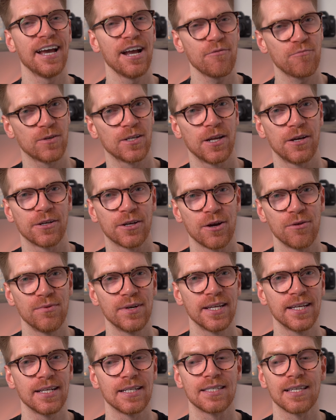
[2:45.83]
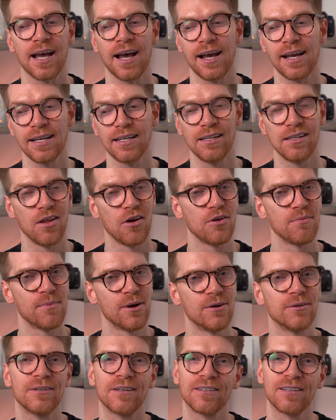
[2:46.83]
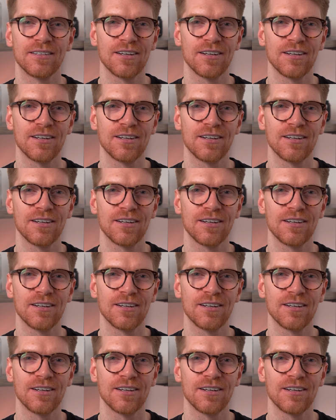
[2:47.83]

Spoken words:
every logo needs a light mode and a